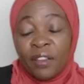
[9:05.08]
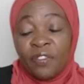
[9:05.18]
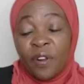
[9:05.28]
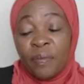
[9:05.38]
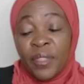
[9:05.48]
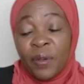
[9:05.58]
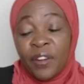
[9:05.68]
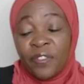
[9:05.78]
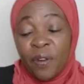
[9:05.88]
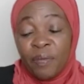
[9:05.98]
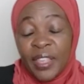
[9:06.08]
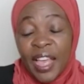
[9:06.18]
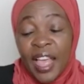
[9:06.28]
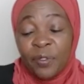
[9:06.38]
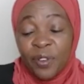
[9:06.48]
from the
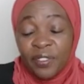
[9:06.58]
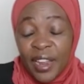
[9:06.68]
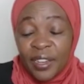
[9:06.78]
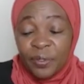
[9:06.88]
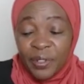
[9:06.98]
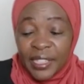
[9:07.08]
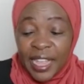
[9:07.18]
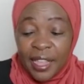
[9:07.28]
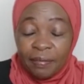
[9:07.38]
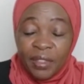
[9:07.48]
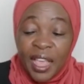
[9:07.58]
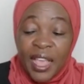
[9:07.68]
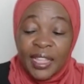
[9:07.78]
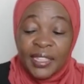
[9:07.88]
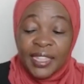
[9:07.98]
I quadrant would say,
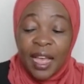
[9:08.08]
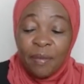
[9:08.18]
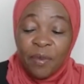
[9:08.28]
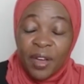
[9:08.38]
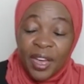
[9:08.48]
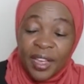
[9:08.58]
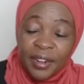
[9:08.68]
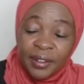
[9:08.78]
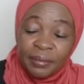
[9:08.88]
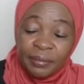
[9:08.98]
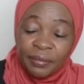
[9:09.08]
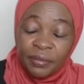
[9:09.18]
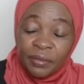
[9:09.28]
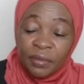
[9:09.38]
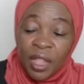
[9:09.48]
someone
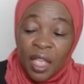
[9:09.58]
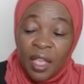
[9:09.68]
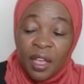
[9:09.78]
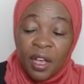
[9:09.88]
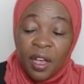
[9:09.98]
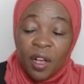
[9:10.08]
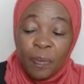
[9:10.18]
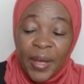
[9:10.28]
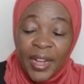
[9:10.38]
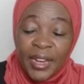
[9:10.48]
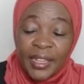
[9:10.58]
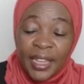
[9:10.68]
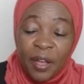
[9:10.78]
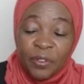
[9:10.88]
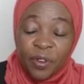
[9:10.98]
operating
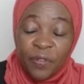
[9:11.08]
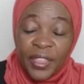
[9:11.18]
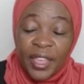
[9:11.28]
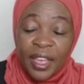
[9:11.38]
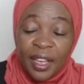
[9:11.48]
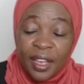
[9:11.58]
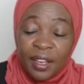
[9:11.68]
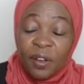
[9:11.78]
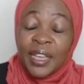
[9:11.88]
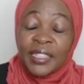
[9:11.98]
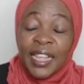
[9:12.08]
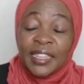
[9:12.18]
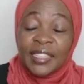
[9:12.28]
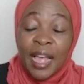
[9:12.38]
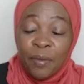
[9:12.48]
out of
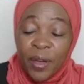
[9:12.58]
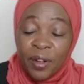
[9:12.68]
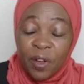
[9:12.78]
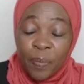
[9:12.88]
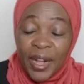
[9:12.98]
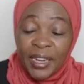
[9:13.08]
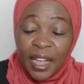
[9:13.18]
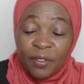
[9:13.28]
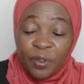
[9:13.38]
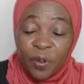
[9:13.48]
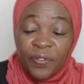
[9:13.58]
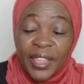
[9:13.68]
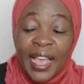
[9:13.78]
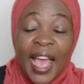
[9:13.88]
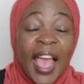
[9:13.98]
the, someone operating out of
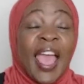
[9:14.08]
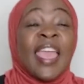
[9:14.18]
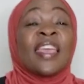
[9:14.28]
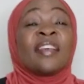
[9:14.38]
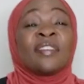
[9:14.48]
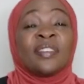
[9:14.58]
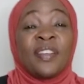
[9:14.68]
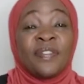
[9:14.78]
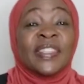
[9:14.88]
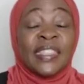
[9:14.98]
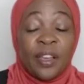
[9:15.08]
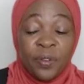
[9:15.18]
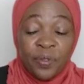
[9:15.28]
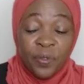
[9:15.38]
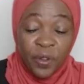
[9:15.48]
the I investor
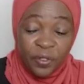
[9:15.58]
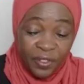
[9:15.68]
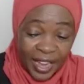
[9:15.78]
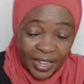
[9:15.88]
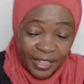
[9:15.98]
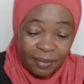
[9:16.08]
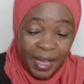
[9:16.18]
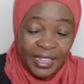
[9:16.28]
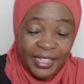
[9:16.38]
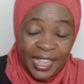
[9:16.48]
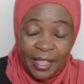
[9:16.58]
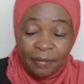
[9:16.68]
quadrant might say,